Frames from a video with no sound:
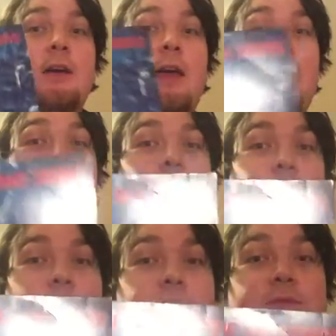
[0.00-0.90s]
And as
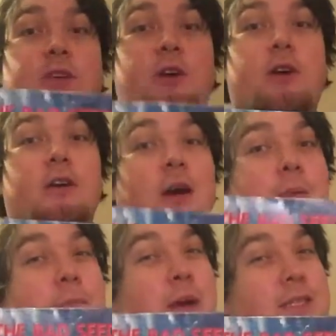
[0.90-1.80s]
most of you know, I'm
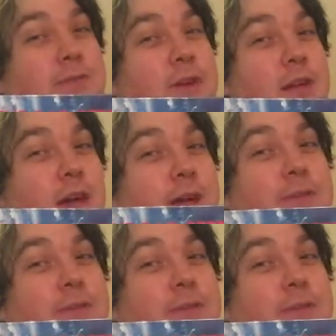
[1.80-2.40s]
a massive Nick Cave